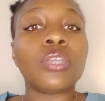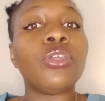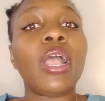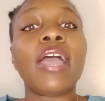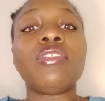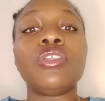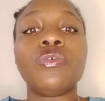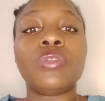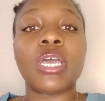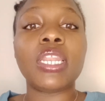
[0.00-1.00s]
You don't have to
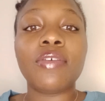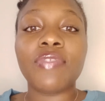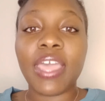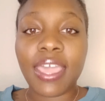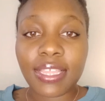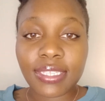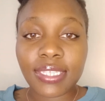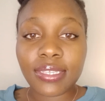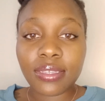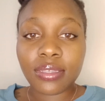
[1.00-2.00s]
do none of that.
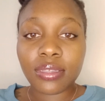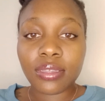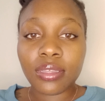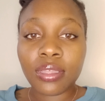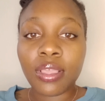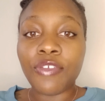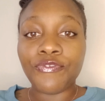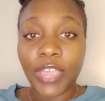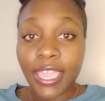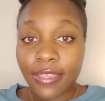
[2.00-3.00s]

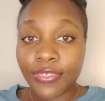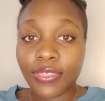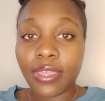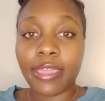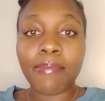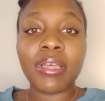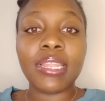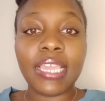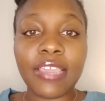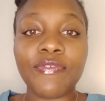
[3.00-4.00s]
Faith and
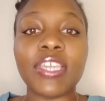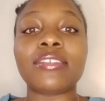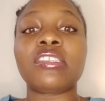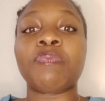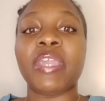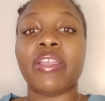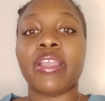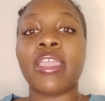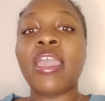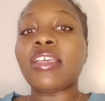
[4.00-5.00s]
belief is
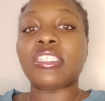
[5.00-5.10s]
spirit.